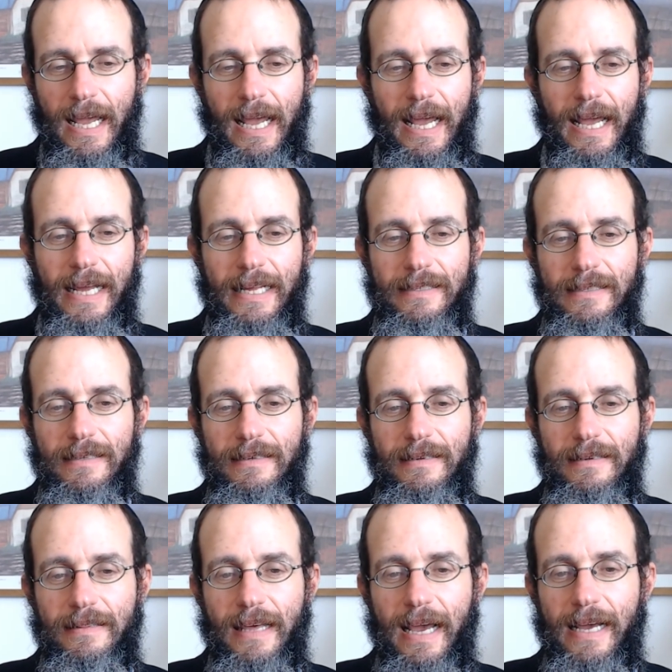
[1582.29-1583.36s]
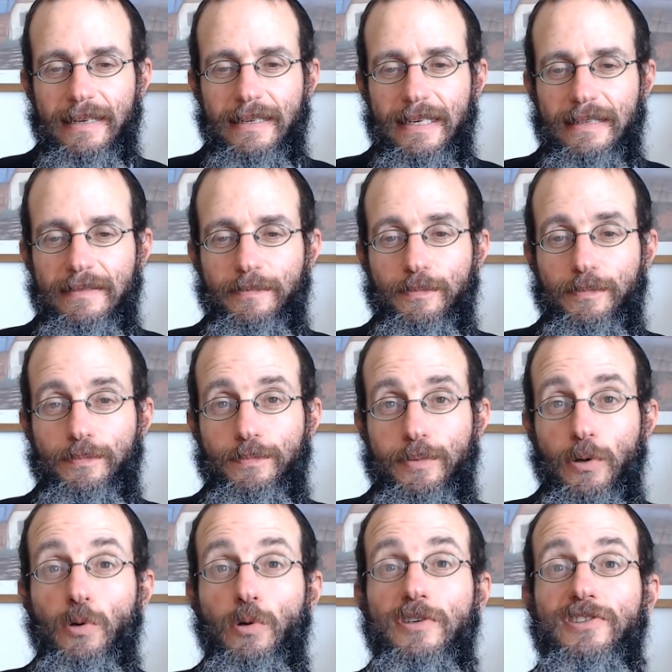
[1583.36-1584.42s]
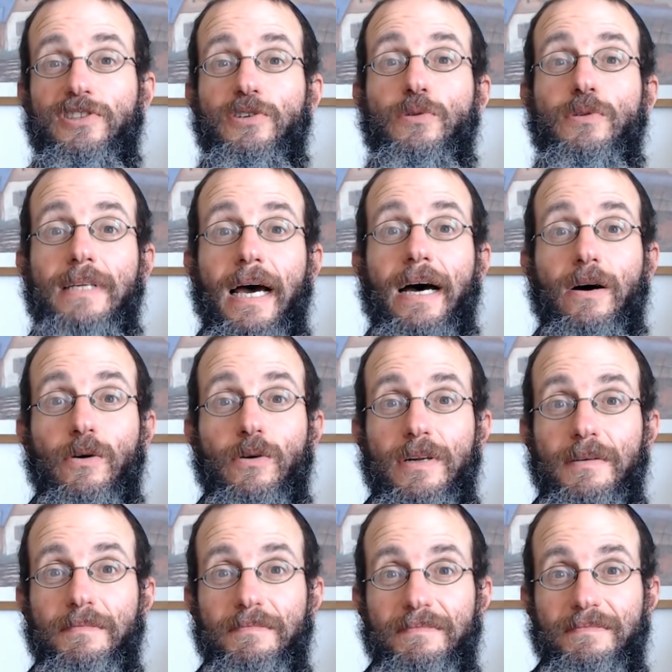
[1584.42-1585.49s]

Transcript: and that it pulls you down.